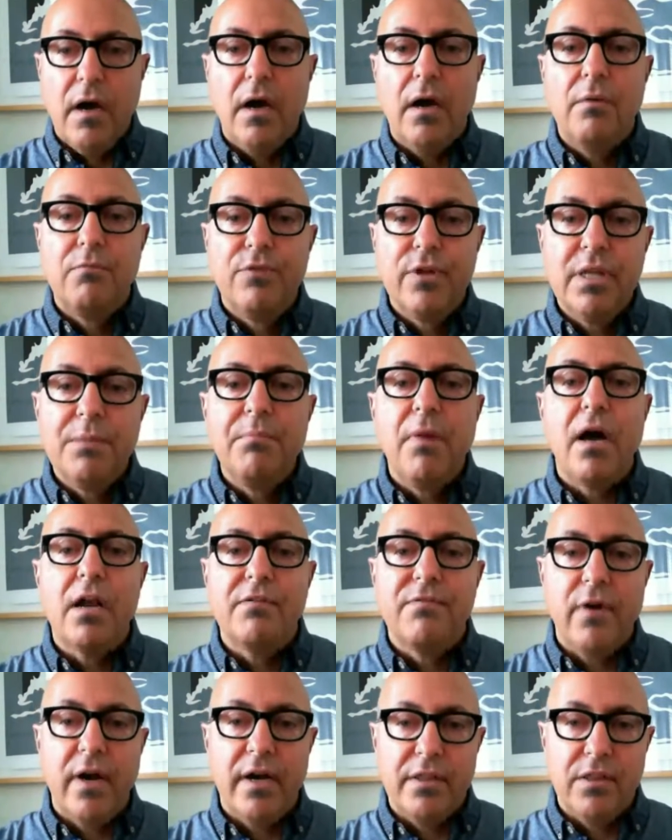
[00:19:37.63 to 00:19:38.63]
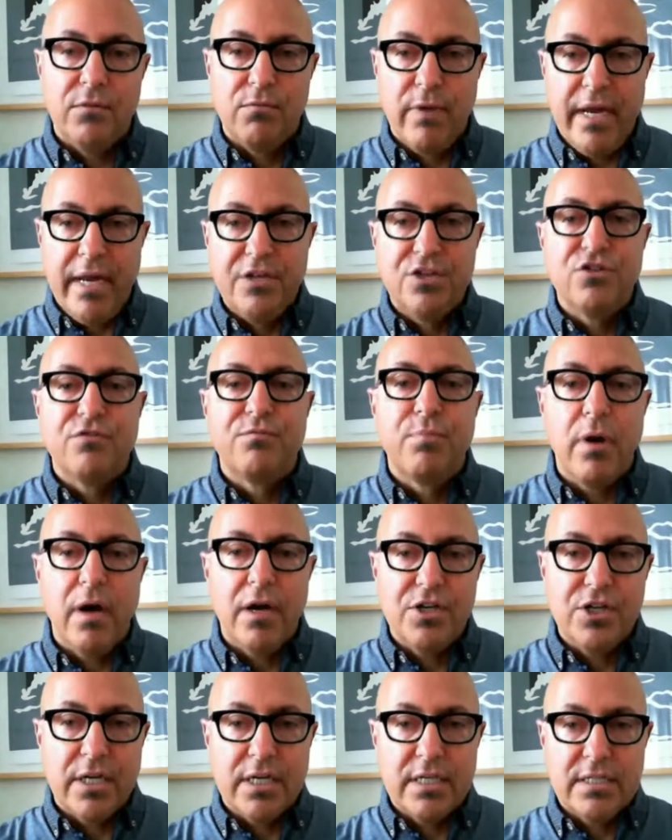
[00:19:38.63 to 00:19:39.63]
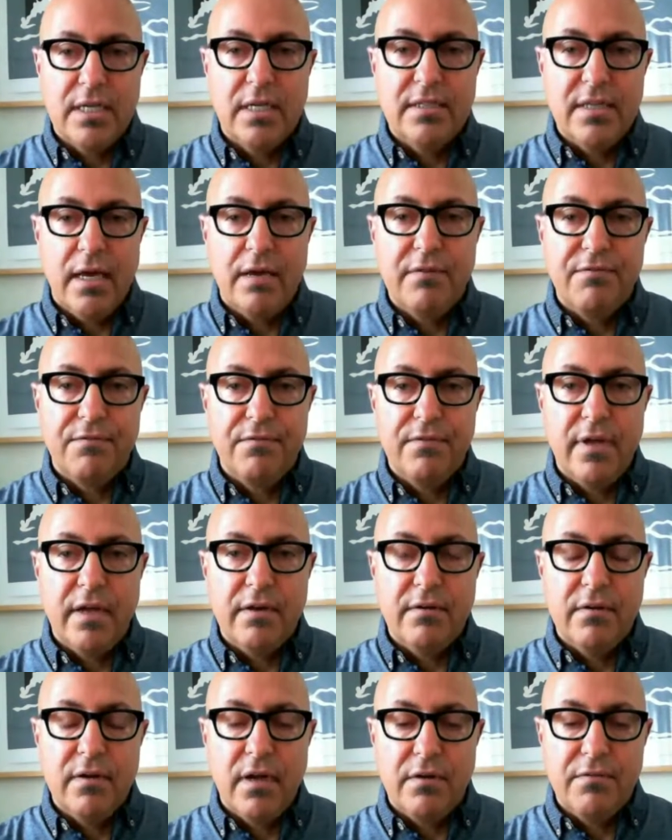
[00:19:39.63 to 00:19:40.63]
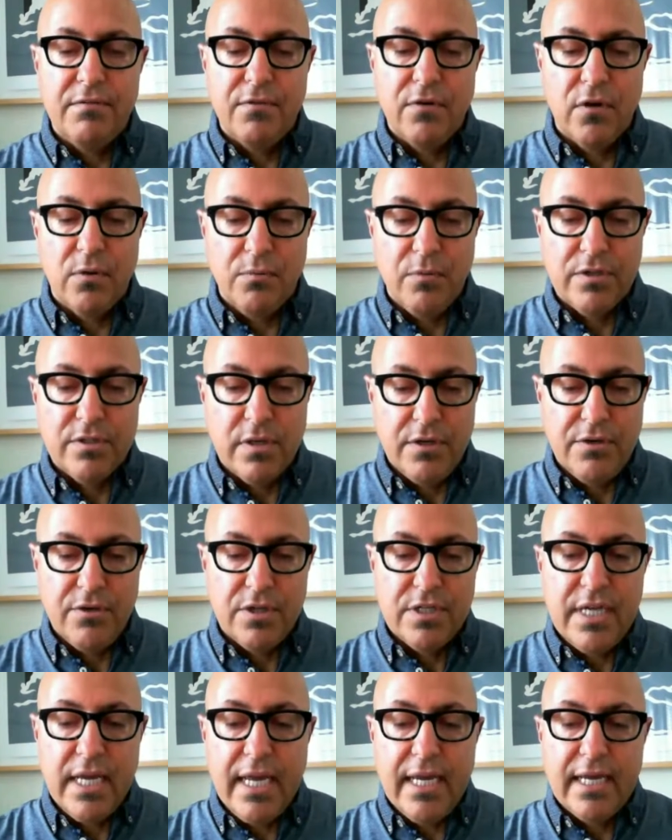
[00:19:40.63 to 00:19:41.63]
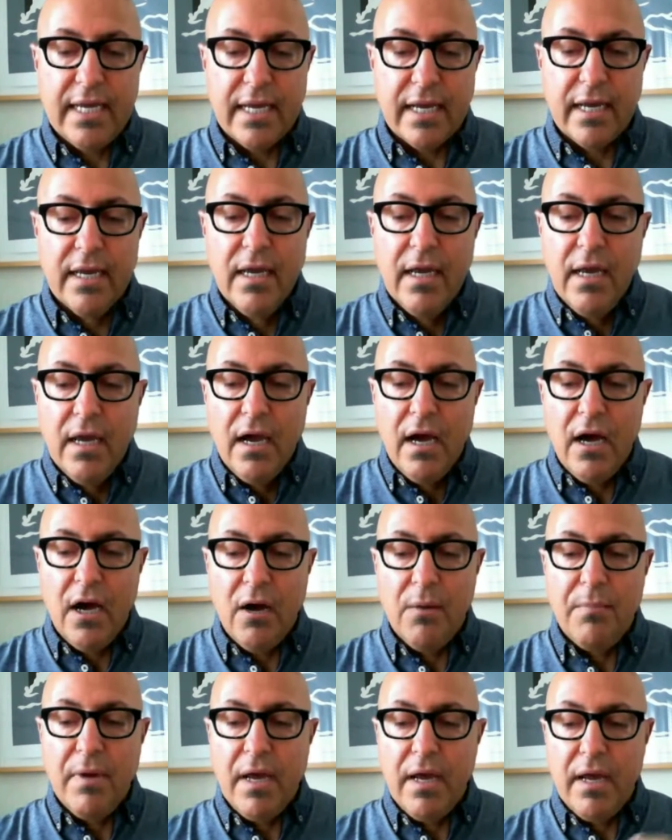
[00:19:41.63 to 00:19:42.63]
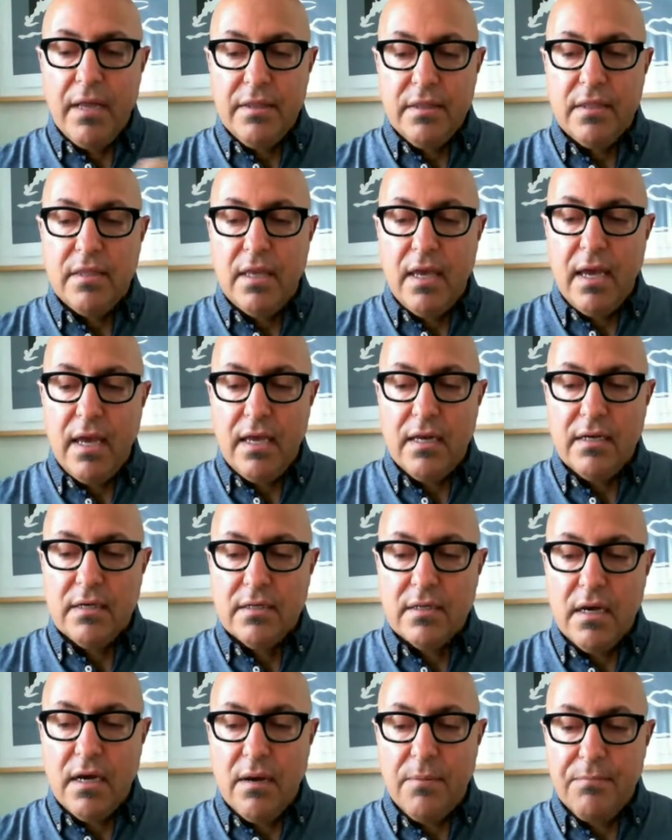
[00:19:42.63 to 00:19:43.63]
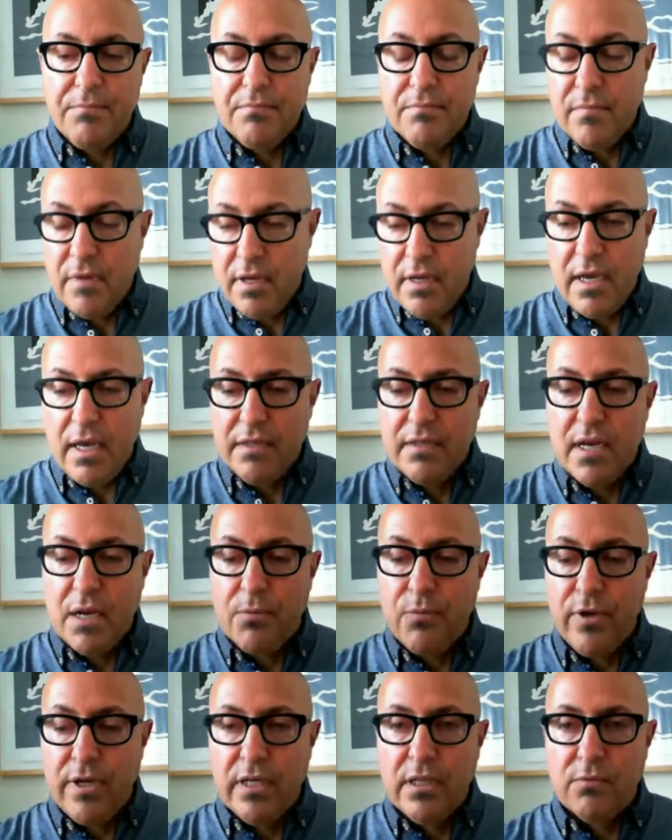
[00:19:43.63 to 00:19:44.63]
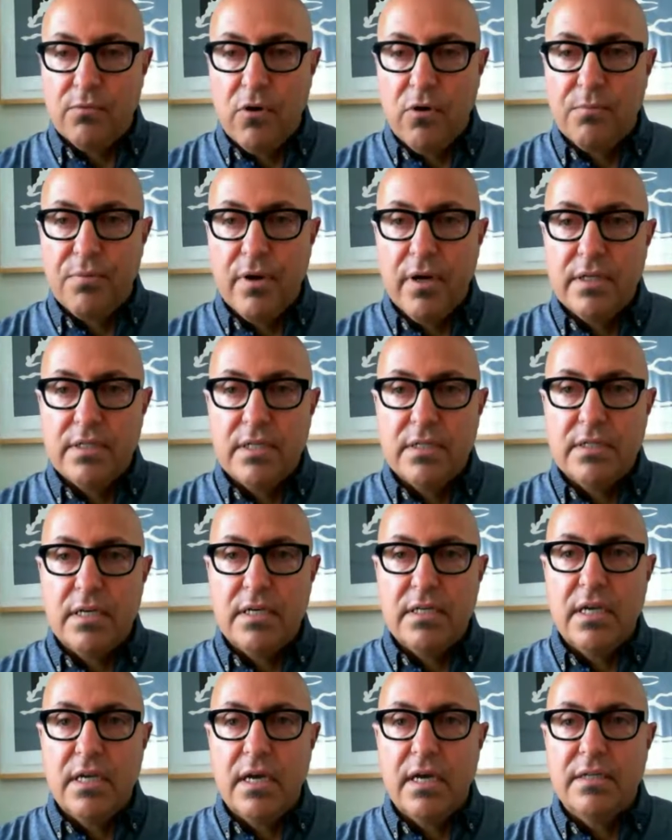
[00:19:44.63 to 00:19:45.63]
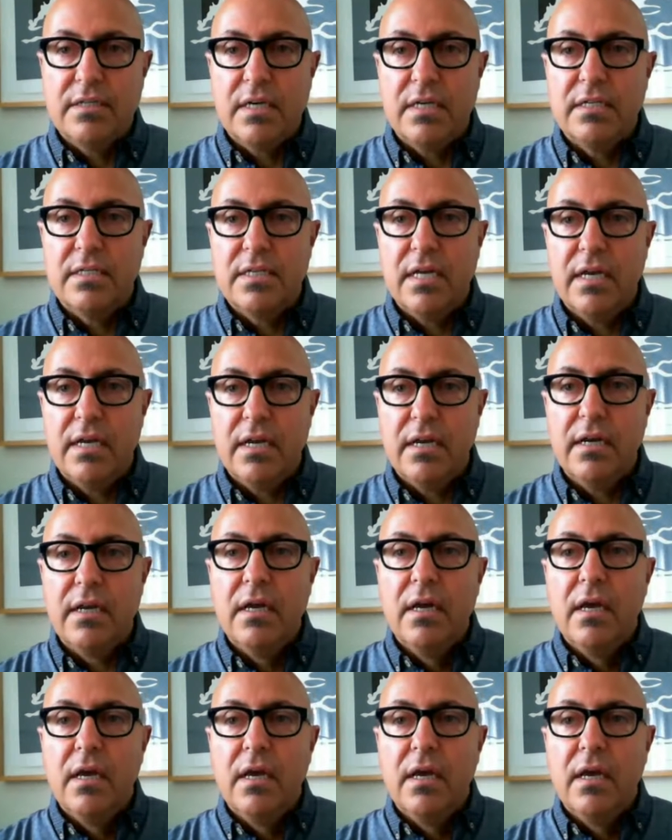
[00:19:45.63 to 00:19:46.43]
really modifying the range of projects that firm was undertaking, and ended up winning the Rome Prize, as I stated.